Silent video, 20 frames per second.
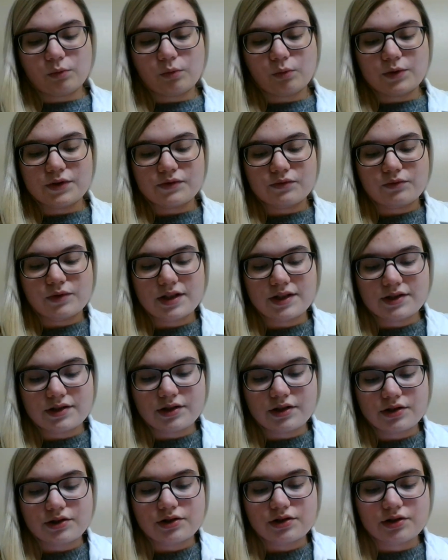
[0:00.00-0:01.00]
was
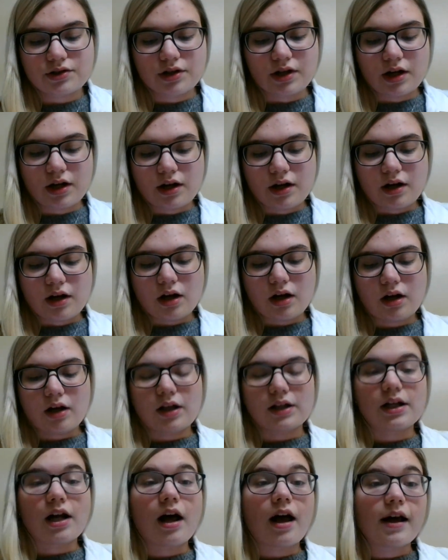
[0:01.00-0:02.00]
research
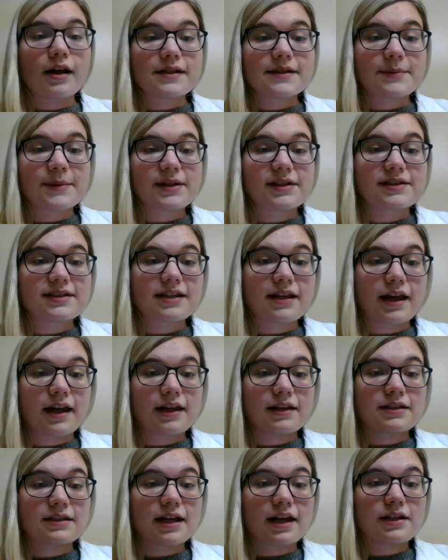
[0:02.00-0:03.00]
on hospice
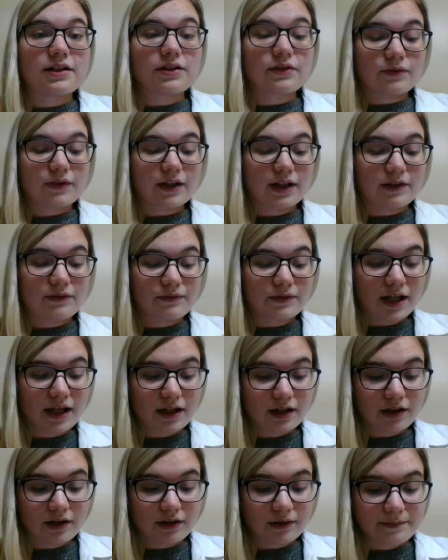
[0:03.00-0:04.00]
and end-of-life
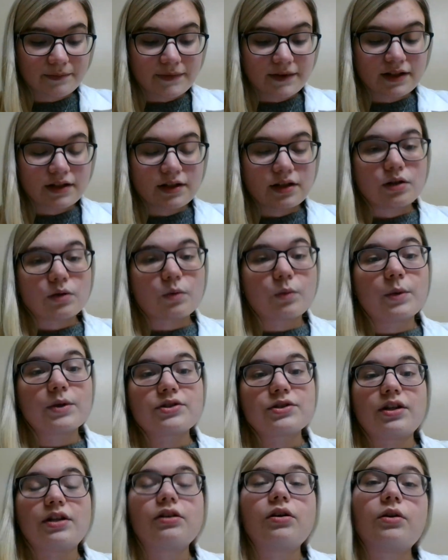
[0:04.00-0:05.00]
care,
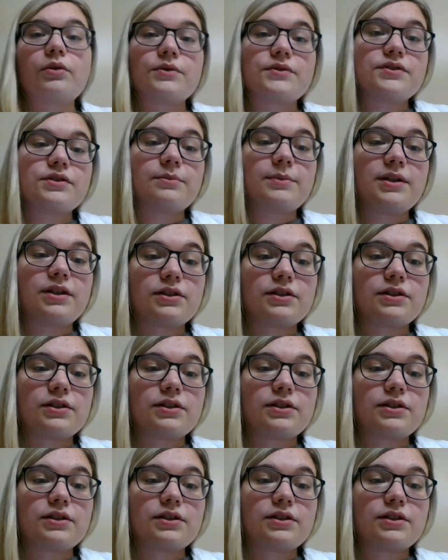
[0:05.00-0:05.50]
which can also be